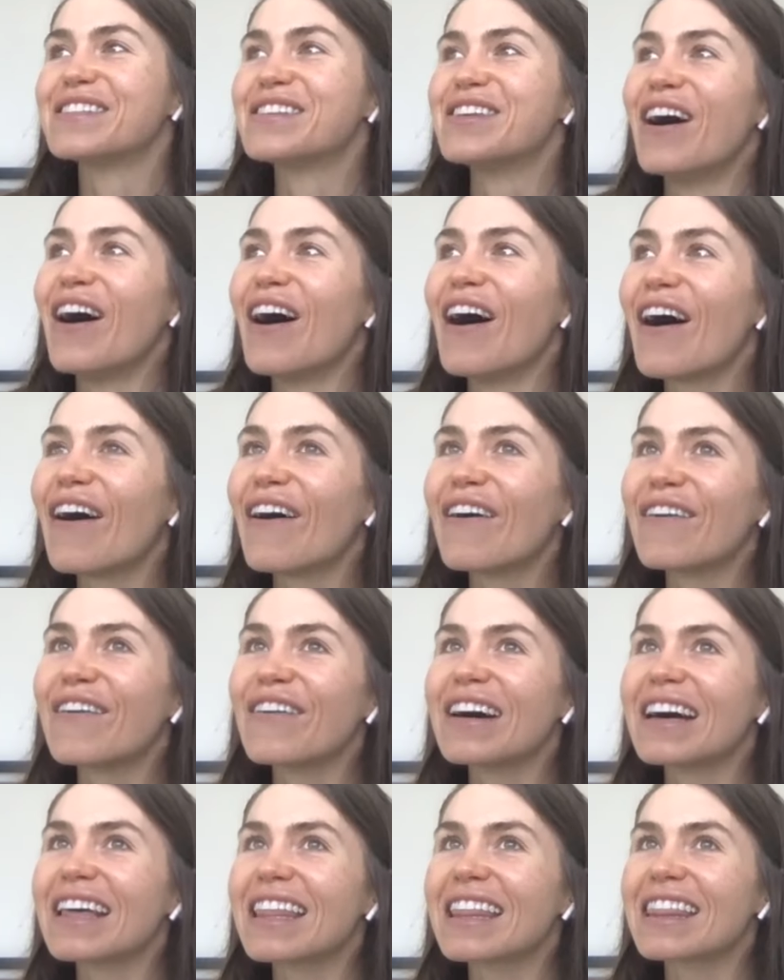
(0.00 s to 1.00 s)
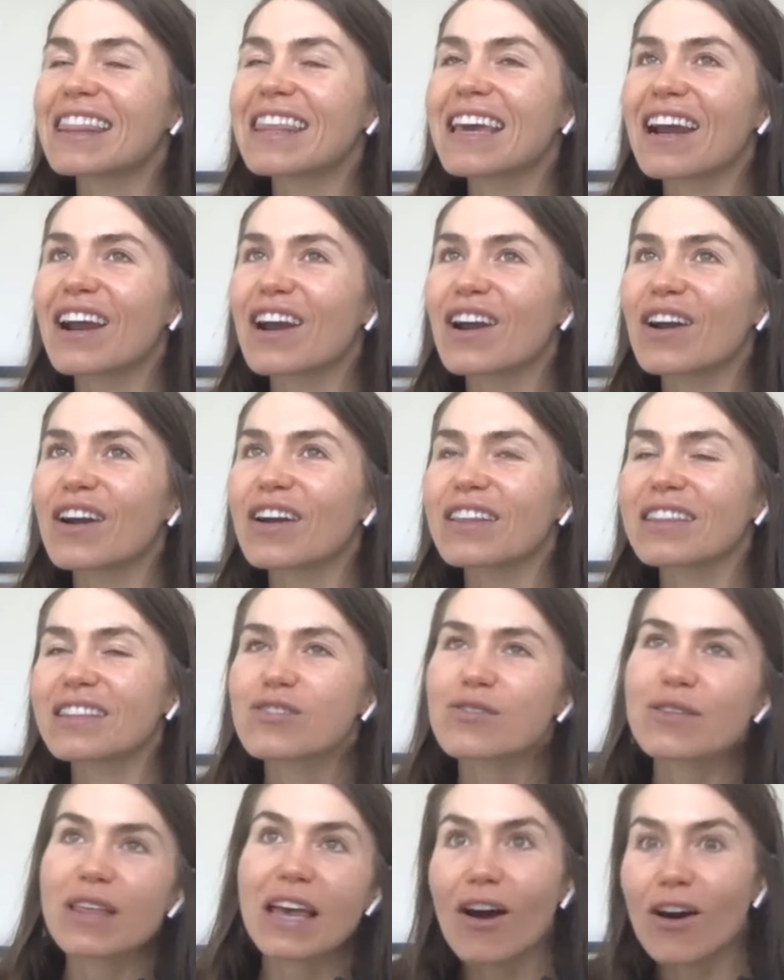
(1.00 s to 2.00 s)
so they're,
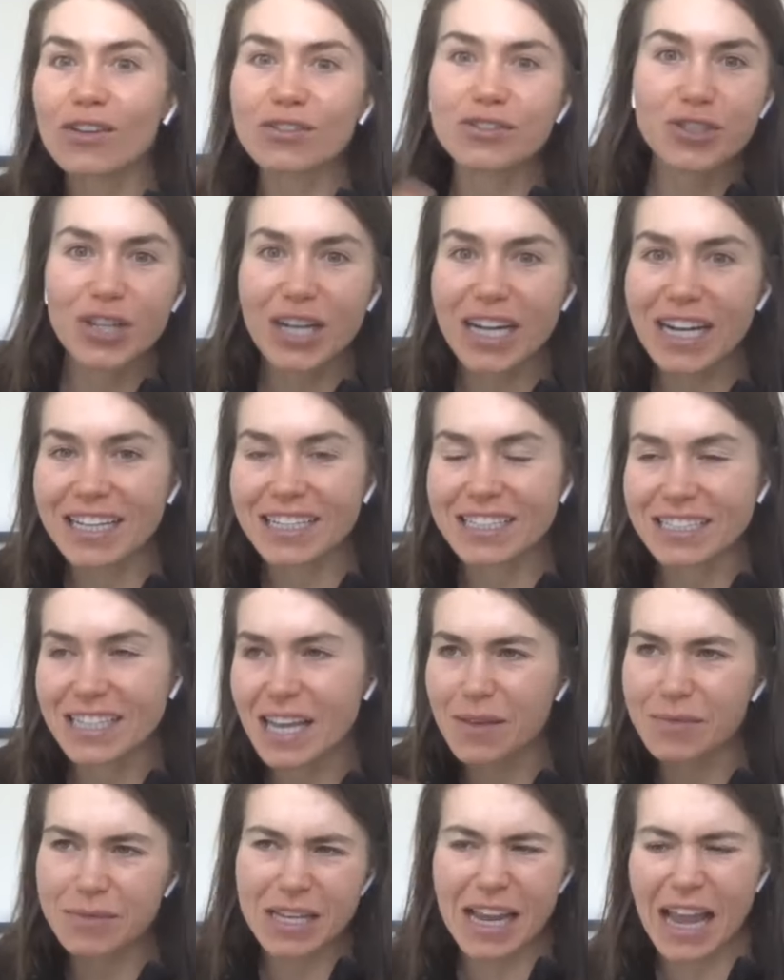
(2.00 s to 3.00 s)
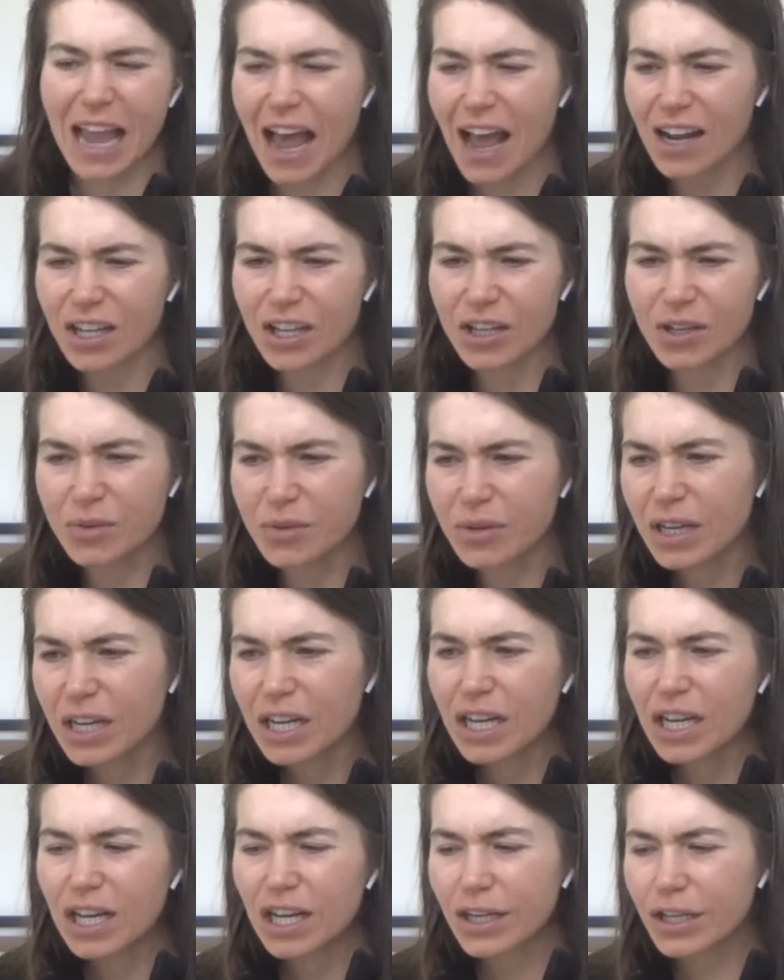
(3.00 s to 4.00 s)
so they all traded tips. Like, how do you
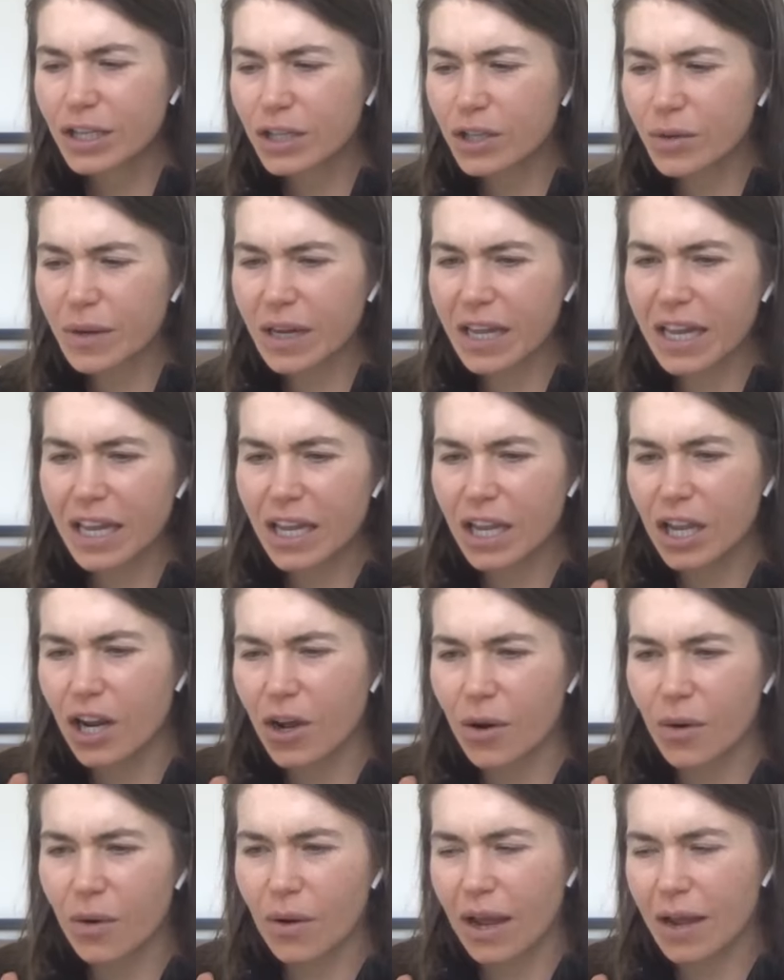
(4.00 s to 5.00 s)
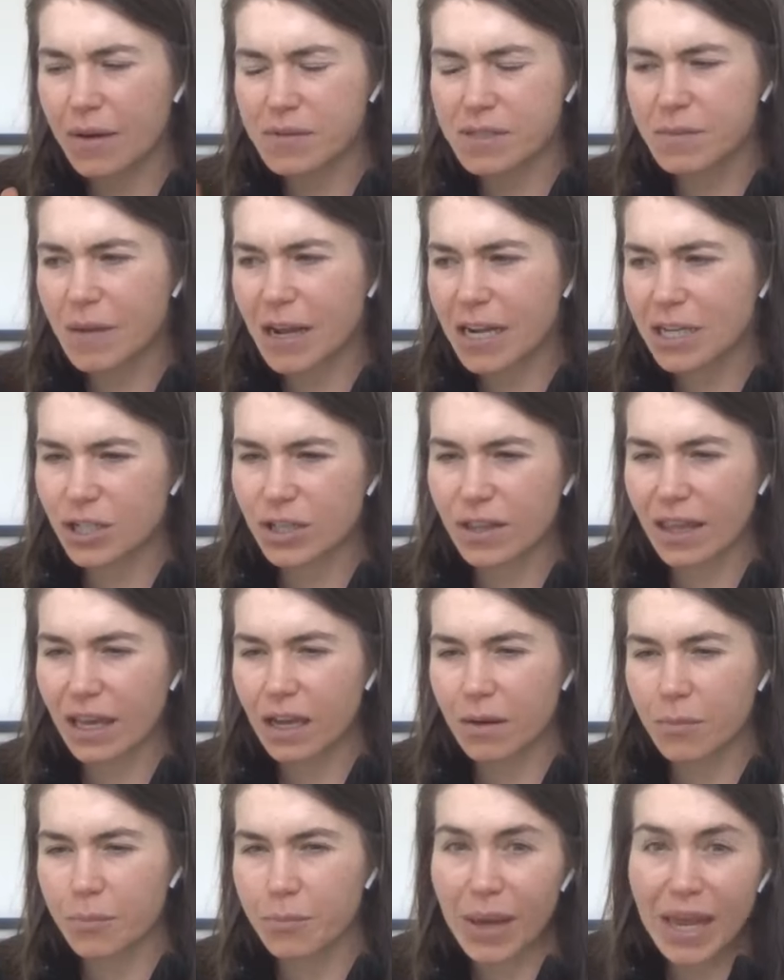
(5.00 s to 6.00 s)
glue it? You know, I was imagining like
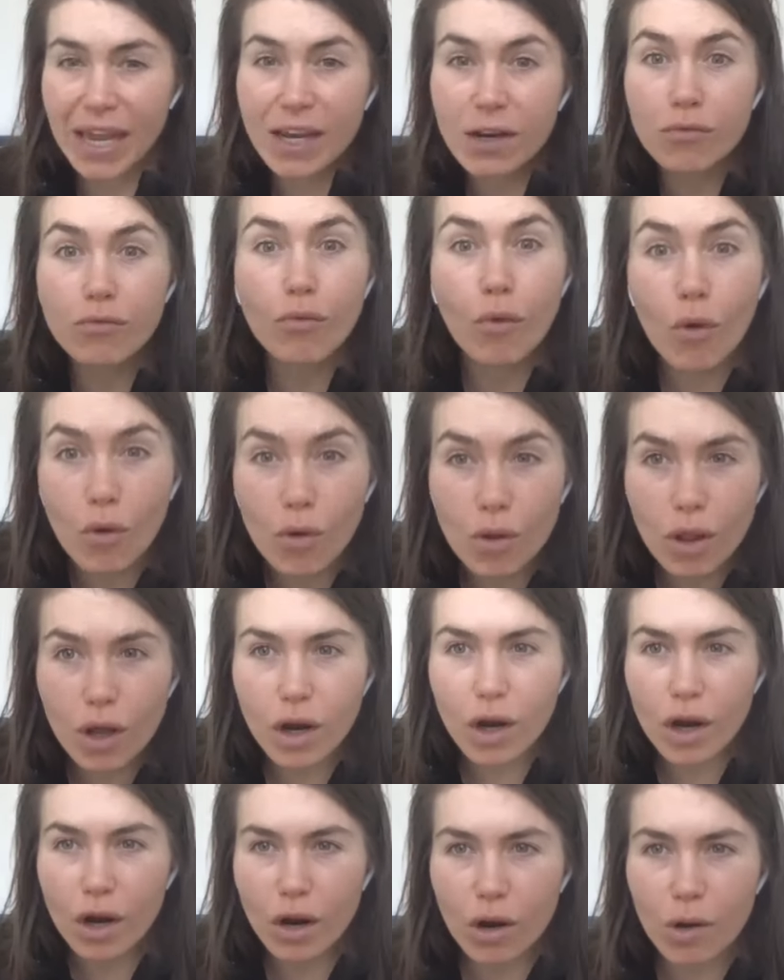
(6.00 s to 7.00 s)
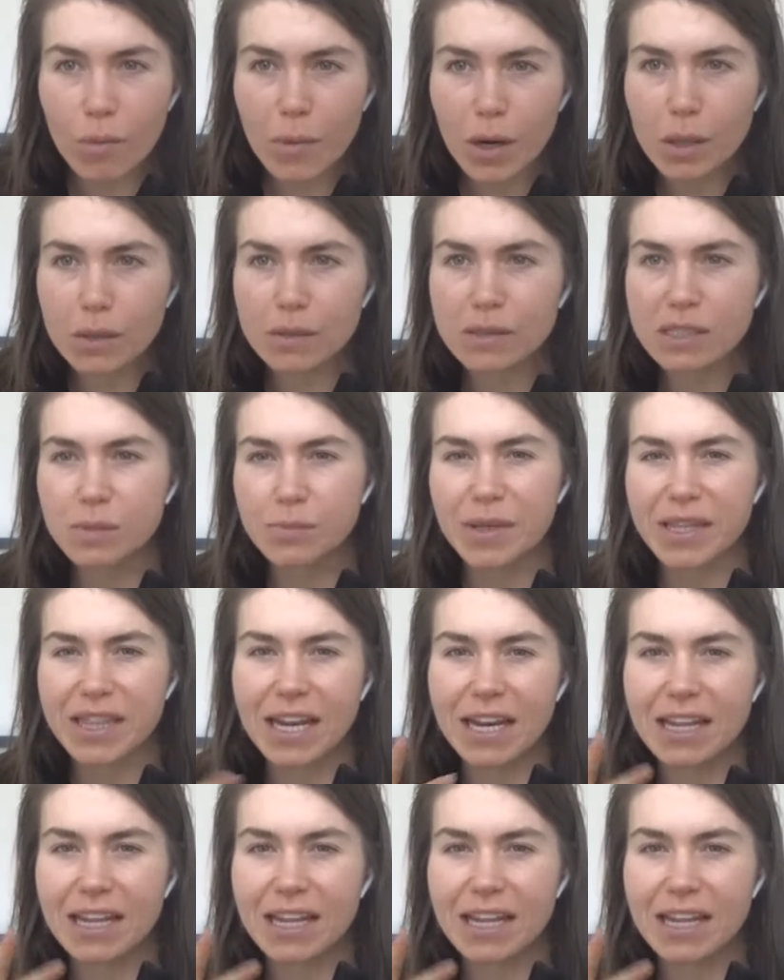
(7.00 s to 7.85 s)
a paint roller almost, but then